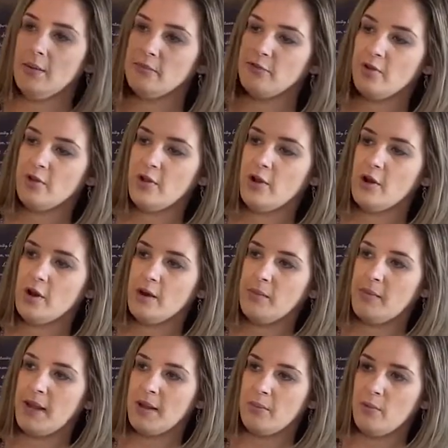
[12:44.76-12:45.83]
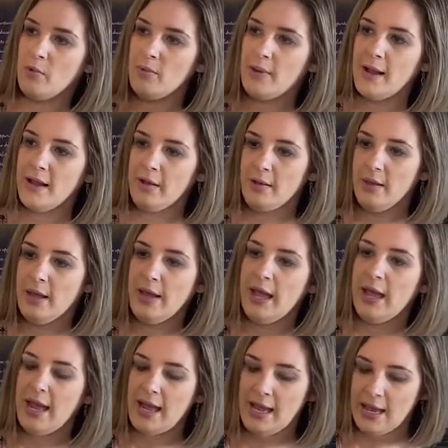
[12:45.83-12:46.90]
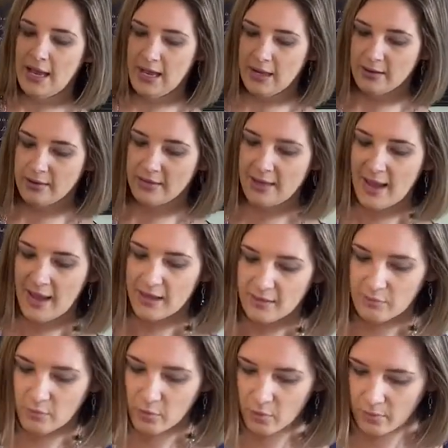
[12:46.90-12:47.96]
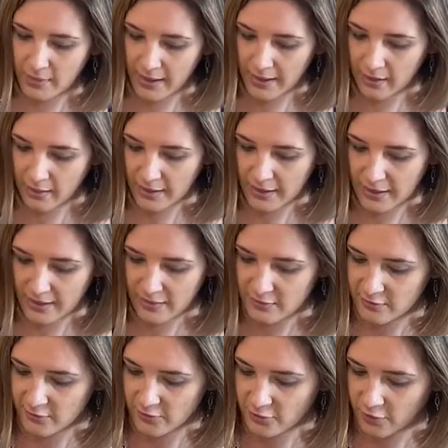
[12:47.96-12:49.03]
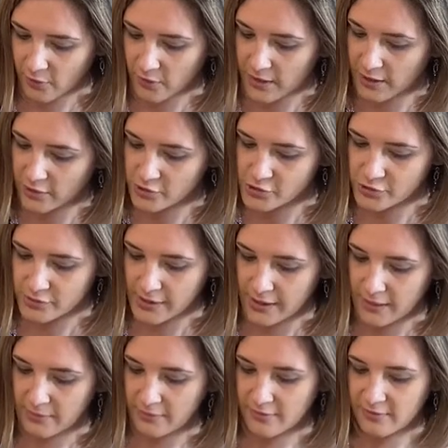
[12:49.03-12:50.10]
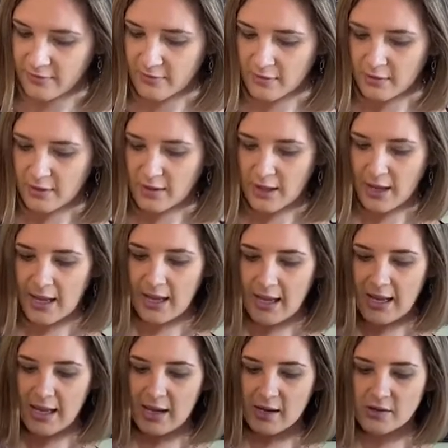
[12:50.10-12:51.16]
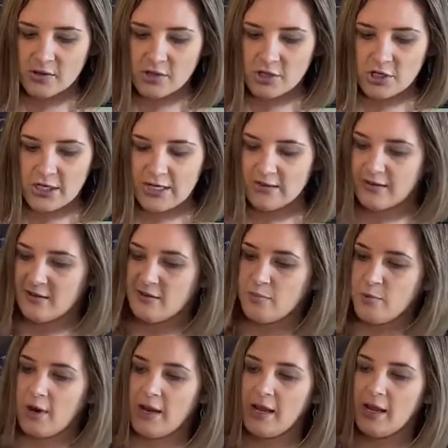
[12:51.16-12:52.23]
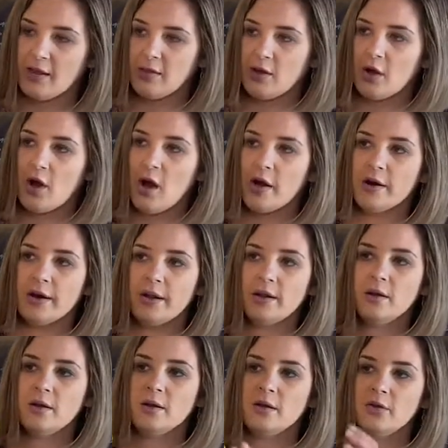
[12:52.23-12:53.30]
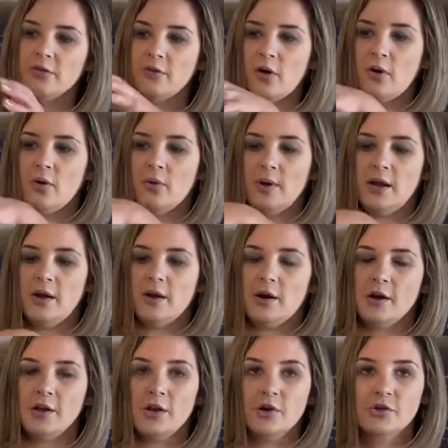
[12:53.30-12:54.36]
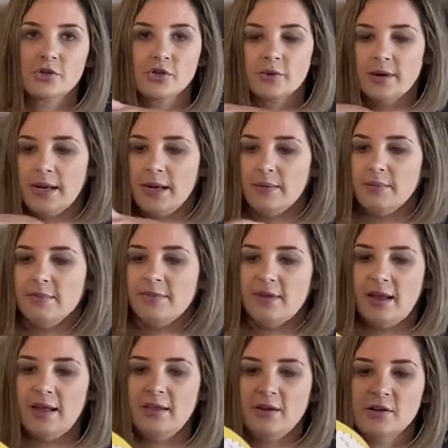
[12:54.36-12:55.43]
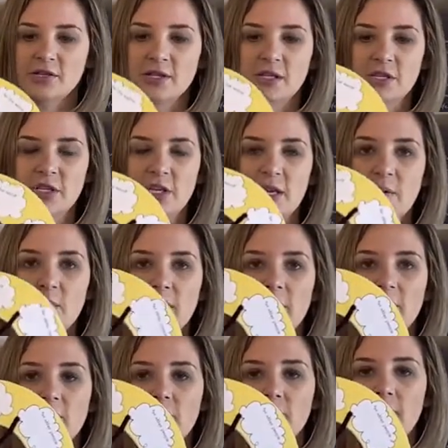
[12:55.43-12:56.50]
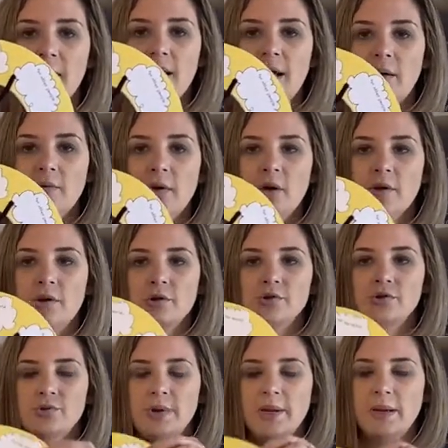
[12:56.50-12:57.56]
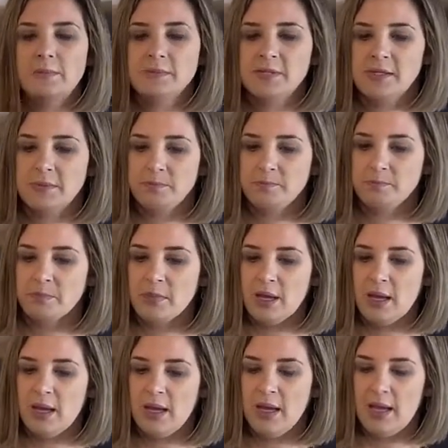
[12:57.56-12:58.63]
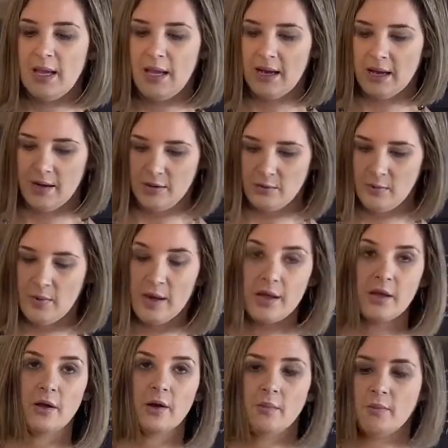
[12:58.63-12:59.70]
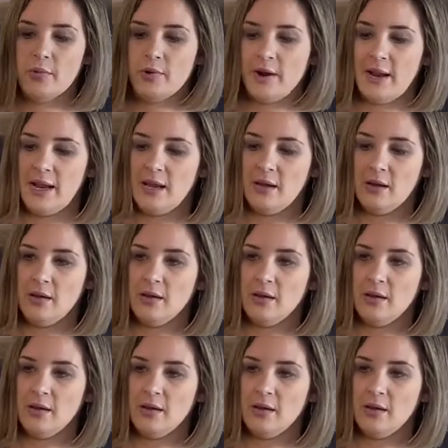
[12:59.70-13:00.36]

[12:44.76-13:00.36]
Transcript: So you're going to make a mobile, and that mobile is showing your dreams and Jesus praying in the garden. So here are your dreams, and there's the sheet where you can write down all your dreams and what you can pray